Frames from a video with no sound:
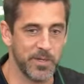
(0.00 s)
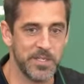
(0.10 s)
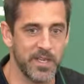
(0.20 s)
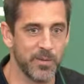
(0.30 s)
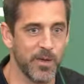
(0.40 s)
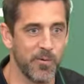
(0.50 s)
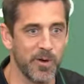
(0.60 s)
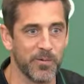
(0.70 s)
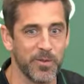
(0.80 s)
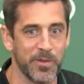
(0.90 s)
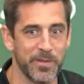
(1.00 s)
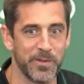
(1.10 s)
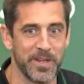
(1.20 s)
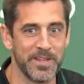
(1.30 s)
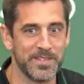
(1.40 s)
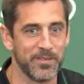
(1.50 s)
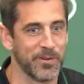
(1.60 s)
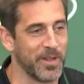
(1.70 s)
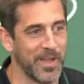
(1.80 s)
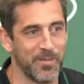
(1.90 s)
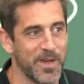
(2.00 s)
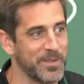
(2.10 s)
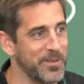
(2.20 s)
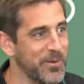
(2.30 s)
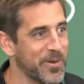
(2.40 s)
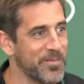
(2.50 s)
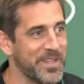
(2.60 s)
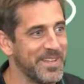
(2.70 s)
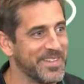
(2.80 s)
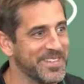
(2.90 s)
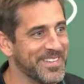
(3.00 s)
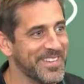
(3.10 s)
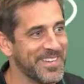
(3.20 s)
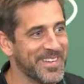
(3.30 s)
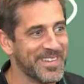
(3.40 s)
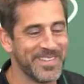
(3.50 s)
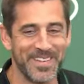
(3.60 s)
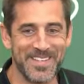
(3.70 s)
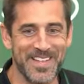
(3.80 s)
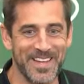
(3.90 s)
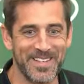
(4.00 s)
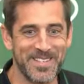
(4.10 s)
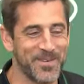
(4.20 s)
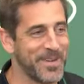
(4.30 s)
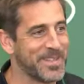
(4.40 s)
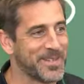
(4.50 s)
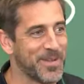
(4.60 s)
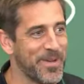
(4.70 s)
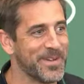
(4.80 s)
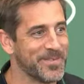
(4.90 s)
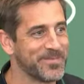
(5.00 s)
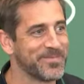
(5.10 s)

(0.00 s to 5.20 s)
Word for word: I'm excited about working with all you guys. I've heard a lot about the New York media and I'm excited to see what that's all about.